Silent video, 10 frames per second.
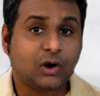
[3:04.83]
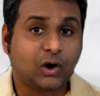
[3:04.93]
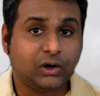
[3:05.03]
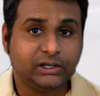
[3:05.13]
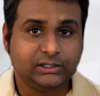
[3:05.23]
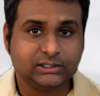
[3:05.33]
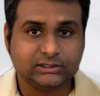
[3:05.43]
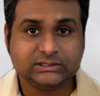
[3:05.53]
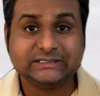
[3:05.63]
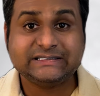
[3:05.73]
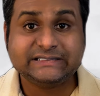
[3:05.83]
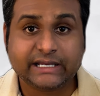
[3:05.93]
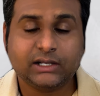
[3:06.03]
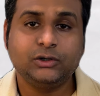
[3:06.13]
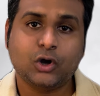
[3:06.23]
Auditors
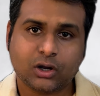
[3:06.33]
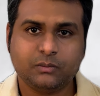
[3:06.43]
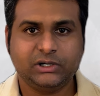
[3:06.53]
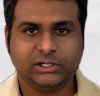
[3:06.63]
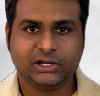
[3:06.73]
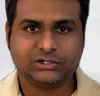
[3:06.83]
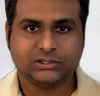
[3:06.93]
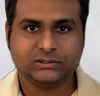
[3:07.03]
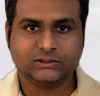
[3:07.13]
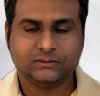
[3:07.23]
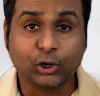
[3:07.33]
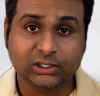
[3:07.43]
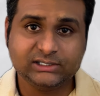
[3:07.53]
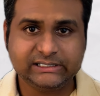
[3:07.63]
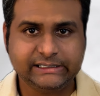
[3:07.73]
check documentations,
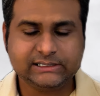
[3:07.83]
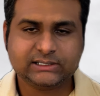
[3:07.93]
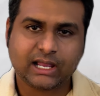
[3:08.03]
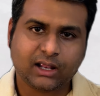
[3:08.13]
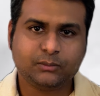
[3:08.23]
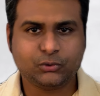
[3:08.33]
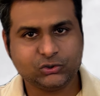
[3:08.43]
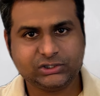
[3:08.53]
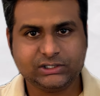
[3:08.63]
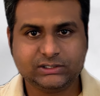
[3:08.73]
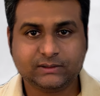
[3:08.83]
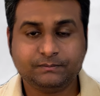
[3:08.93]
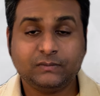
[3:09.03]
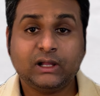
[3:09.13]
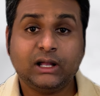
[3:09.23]
policies, and procedure.
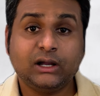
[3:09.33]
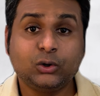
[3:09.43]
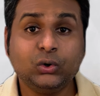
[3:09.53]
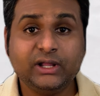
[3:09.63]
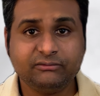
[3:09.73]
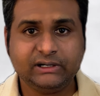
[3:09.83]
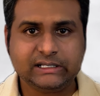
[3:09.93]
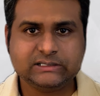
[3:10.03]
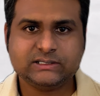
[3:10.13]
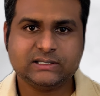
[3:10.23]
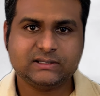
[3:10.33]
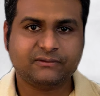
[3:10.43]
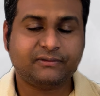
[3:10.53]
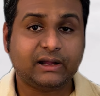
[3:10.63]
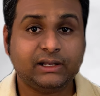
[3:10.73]
A good evidence is a
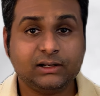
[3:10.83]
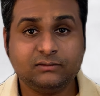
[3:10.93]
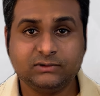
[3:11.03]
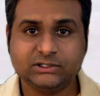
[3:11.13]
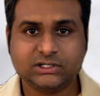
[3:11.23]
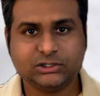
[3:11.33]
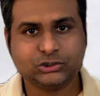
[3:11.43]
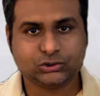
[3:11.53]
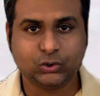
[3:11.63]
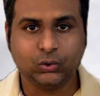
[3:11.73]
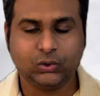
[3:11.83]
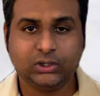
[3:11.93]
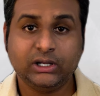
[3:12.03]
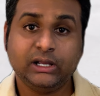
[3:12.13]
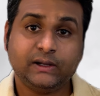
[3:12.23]
final version
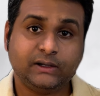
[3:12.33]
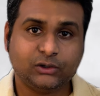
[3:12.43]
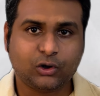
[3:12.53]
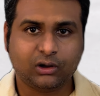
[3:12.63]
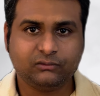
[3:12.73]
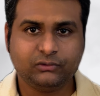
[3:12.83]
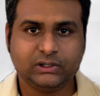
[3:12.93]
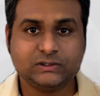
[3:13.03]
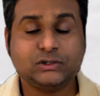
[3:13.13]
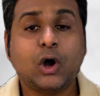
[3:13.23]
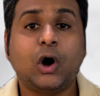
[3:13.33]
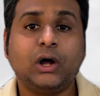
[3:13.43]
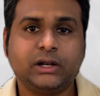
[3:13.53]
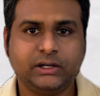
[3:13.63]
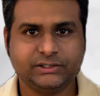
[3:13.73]
stored in Confluence
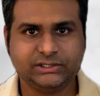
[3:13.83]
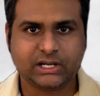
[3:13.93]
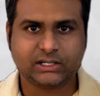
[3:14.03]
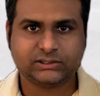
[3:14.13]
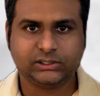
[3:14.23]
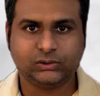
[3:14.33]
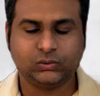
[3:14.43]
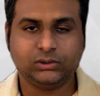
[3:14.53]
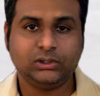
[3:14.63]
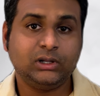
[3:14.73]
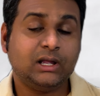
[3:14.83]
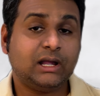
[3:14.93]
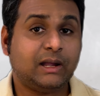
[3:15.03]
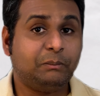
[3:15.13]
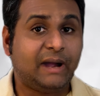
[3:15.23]
or in a GRC tool.
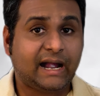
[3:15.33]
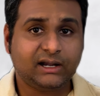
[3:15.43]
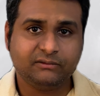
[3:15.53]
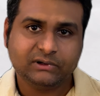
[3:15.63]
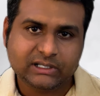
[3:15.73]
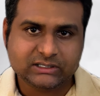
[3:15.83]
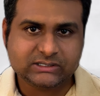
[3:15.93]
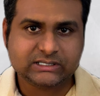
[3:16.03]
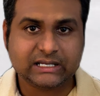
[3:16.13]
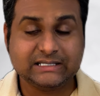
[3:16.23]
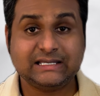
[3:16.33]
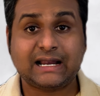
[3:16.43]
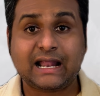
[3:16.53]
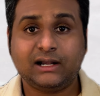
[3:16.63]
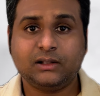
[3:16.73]
A bad evidence is a
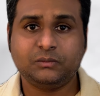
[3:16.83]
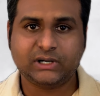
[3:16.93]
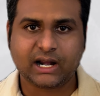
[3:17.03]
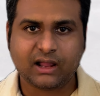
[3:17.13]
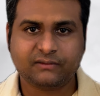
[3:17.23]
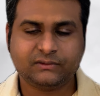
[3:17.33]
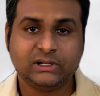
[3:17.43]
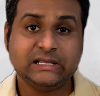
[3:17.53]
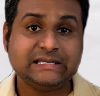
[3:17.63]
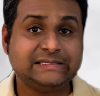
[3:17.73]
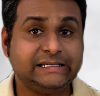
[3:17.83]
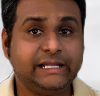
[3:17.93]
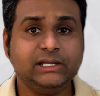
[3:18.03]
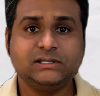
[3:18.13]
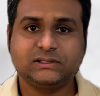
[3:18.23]
random draft
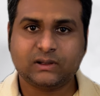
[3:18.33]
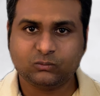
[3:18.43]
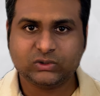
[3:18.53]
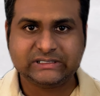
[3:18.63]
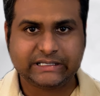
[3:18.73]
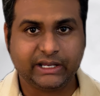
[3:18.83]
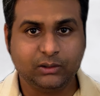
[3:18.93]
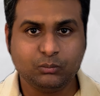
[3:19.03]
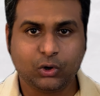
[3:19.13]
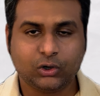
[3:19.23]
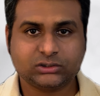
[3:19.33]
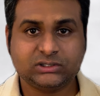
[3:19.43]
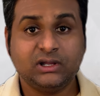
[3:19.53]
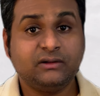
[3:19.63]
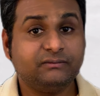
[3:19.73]
sitting in someone's inbox
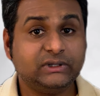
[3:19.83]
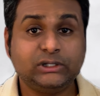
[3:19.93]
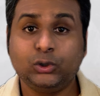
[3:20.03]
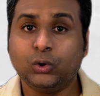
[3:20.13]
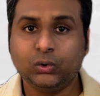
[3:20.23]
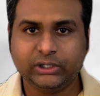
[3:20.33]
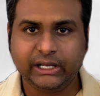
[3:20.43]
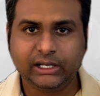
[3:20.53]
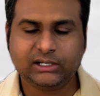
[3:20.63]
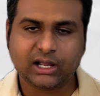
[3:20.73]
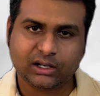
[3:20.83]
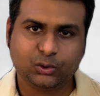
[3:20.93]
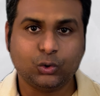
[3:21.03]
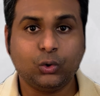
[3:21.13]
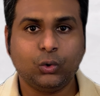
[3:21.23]
with no date
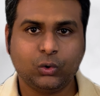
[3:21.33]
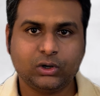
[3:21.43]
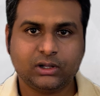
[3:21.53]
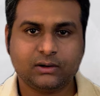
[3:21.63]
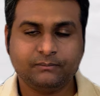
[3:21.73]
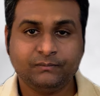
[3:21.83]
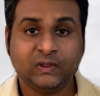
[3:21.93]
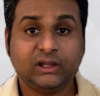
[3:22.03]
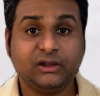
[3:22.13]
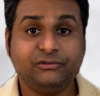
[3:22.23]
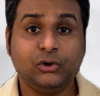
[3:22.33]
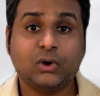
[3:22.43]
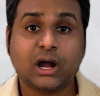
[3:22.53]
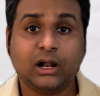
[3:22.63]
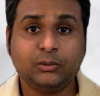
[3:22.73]
and no owner. If you
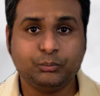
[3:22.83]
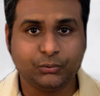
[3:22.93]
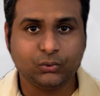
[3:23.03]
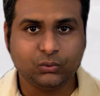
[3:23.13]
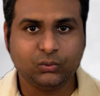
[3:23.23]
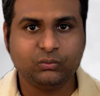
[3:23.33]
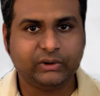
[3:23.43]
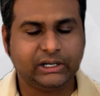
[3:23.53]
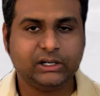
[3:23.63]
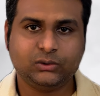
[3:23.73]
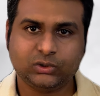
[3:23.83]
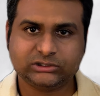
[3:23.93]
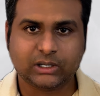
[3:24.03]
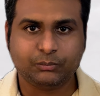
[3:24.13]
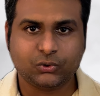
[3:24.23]
can't prove when it
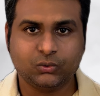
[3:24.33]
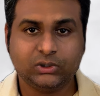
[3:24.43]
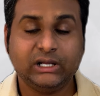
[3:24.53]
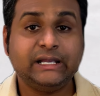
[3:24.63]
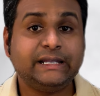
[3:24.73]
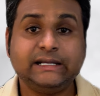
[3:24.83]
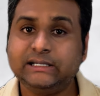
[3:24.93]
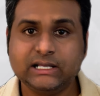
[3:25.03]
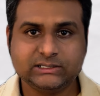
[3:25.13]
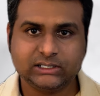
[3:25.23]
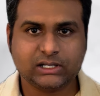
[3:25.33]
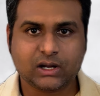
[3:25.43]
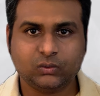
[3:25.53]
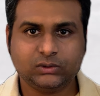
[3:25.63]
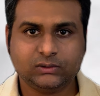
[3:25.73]
was approved, it doesn't count.